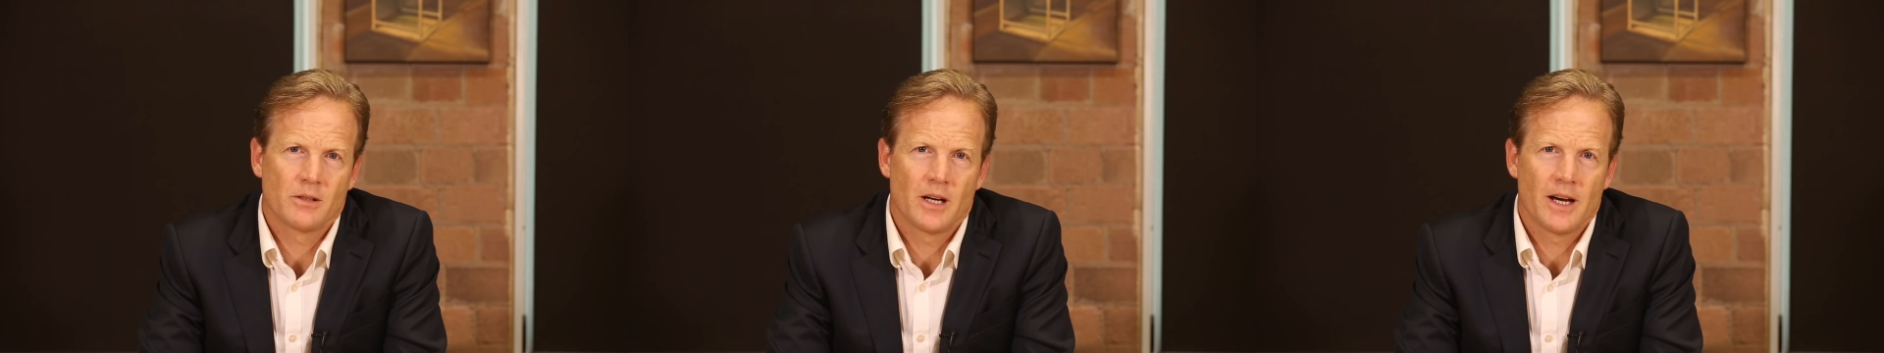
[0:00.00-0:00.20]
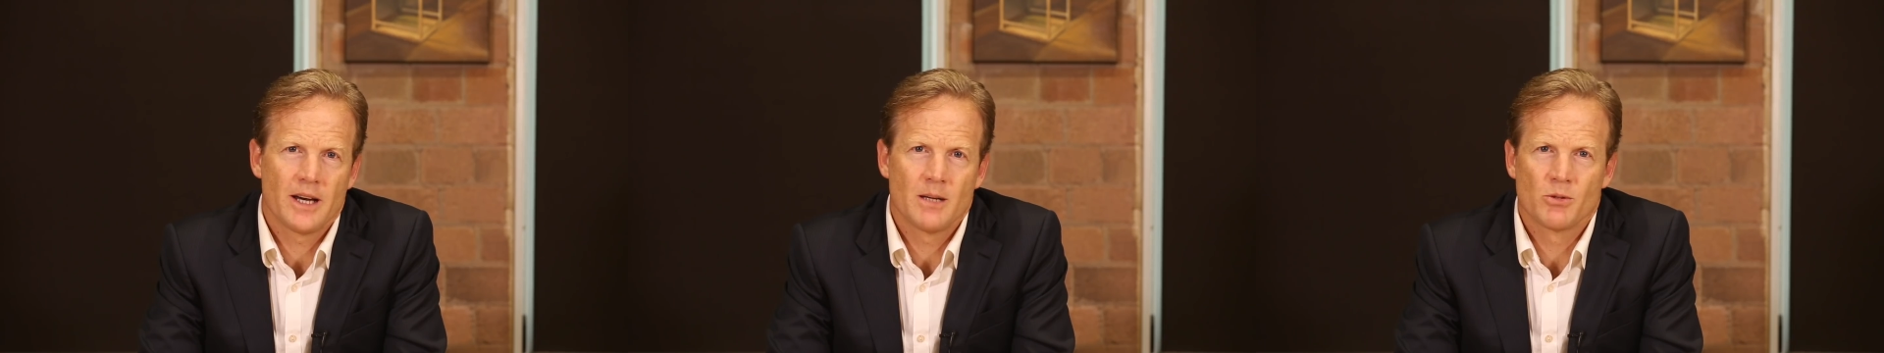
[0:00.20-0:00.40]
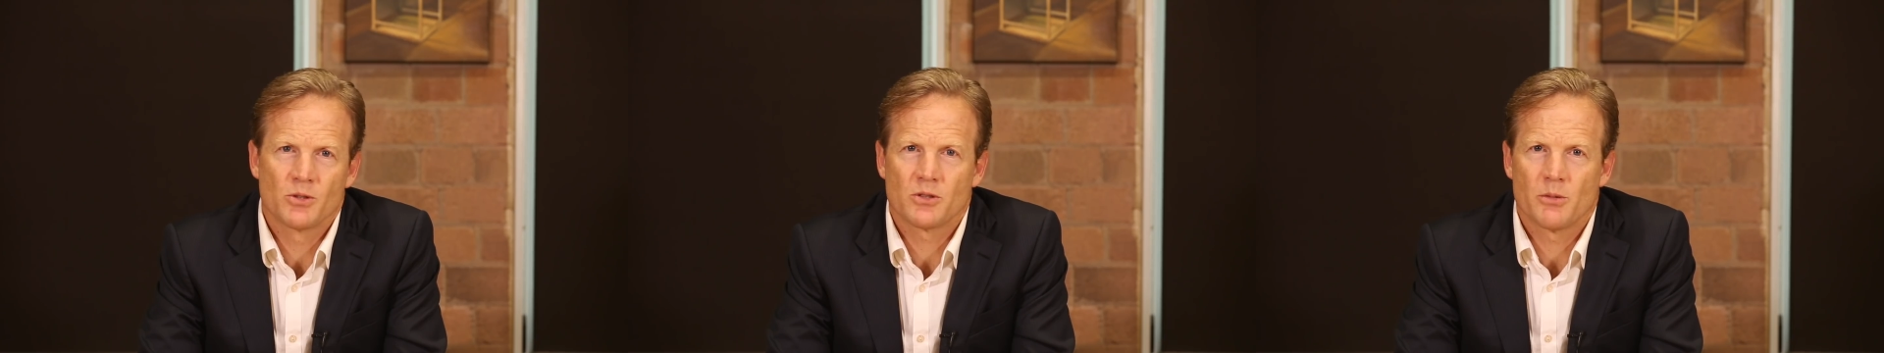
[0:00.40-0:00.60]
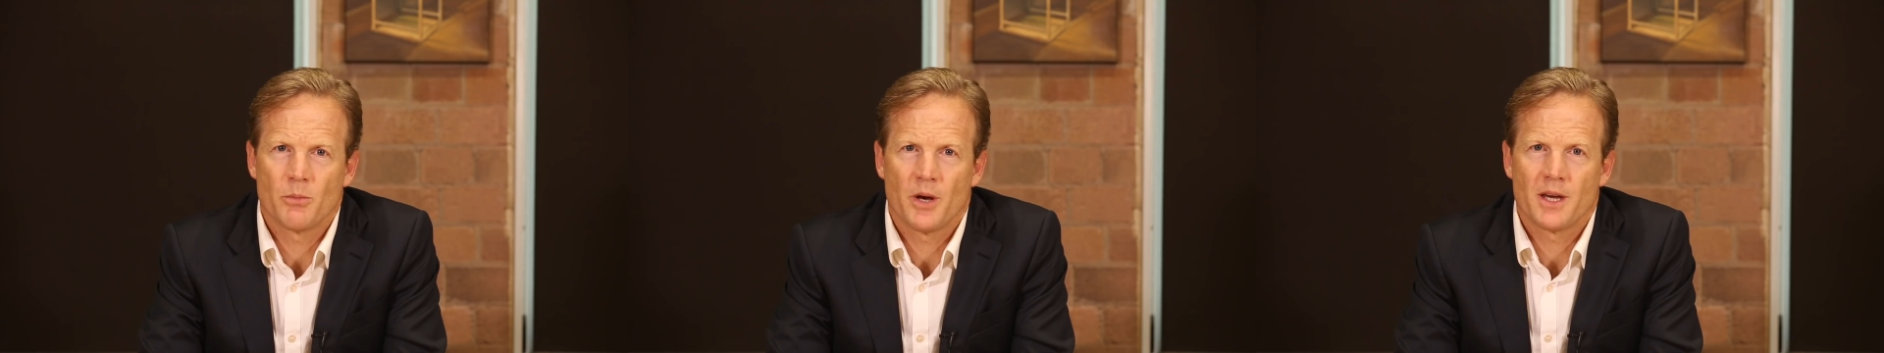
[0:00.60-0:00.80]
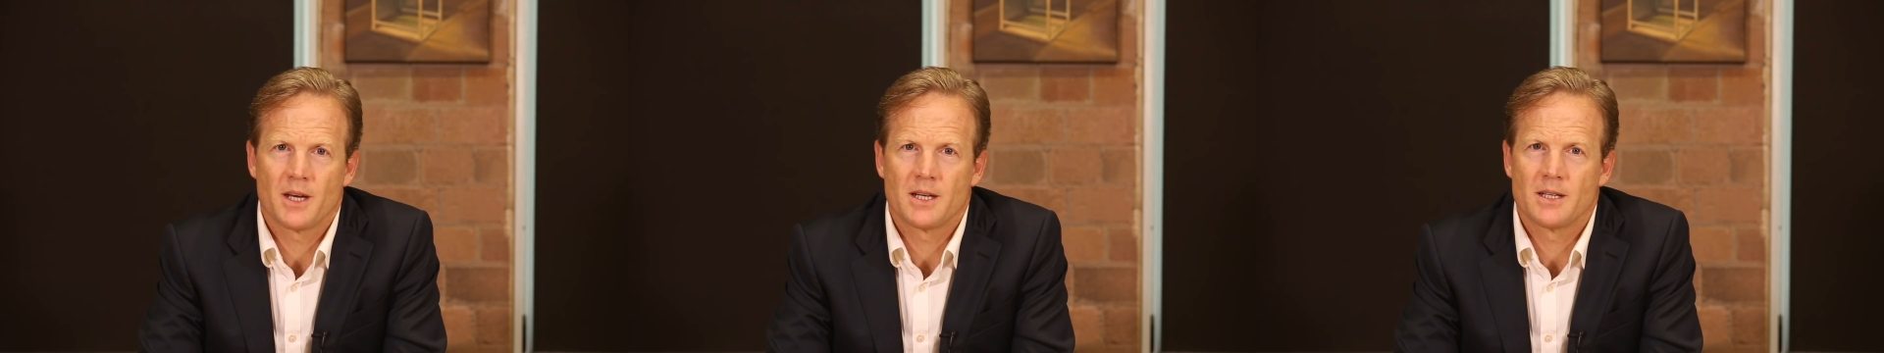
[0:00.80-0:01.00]
who are able to
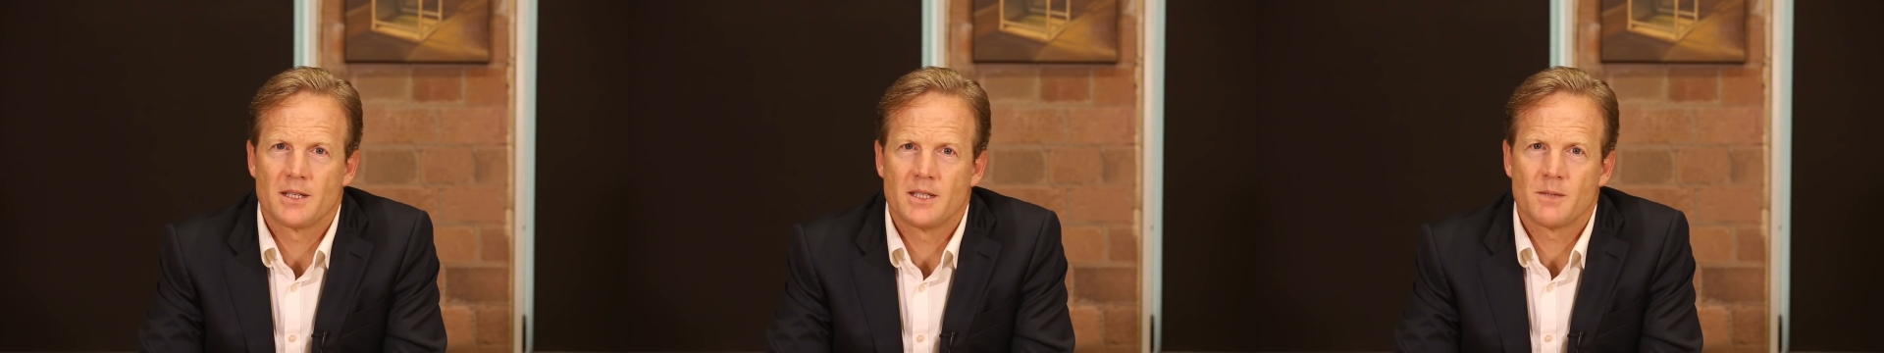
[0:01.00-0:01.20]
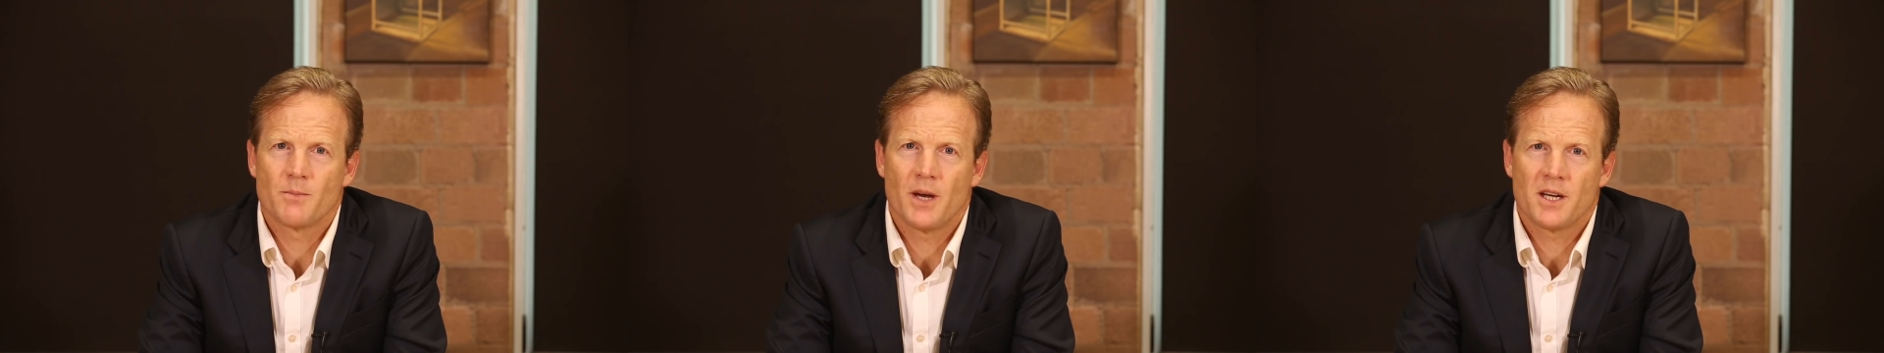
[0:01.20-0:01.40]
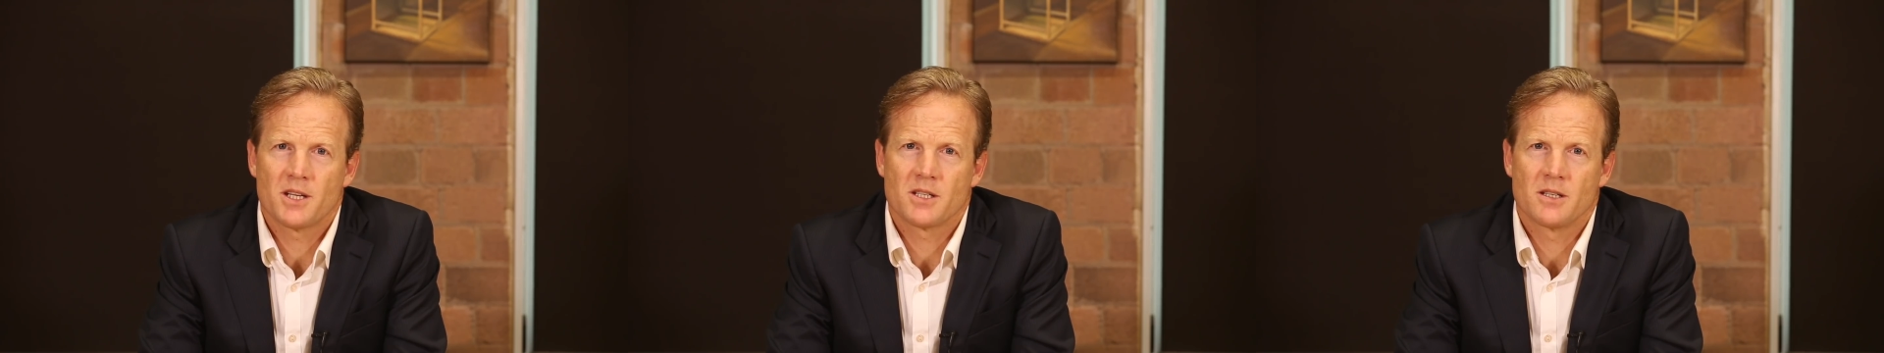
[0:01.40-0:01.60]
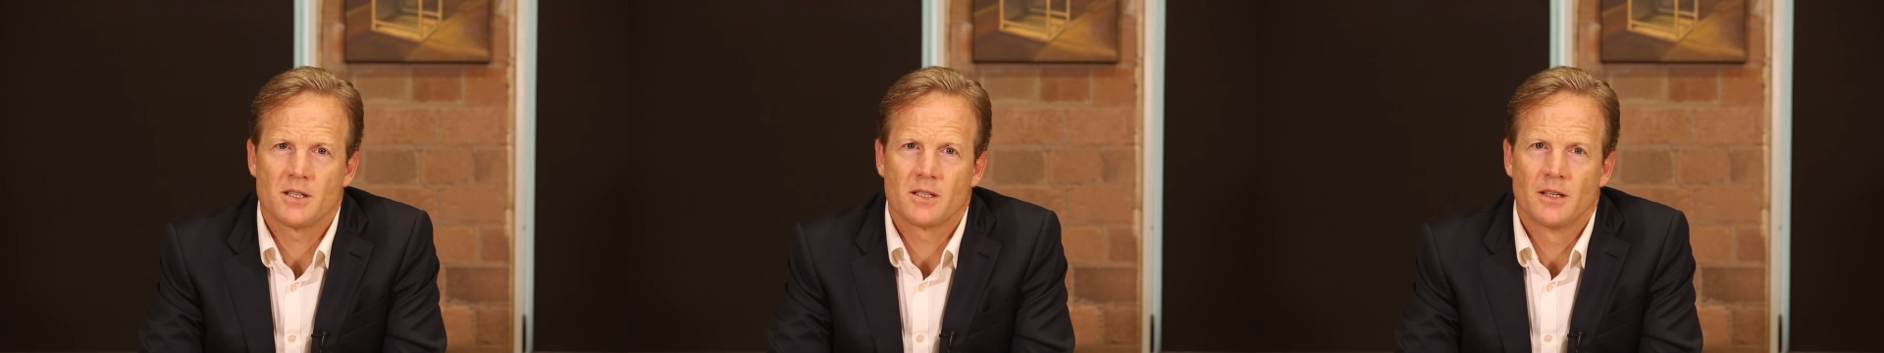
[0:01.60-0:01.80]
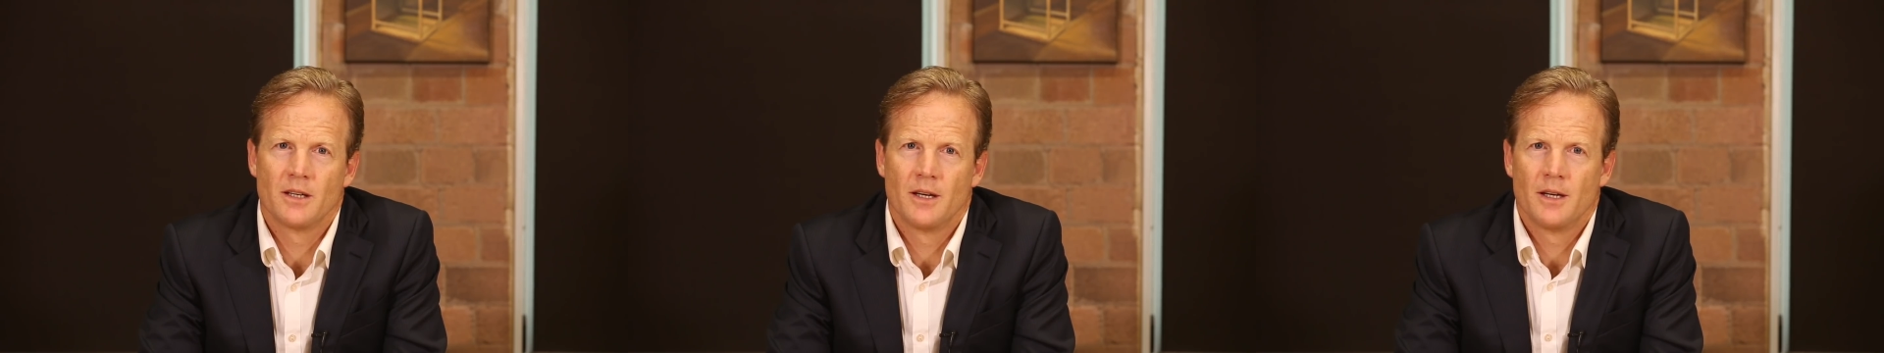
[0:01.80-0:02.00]
remain dispassionate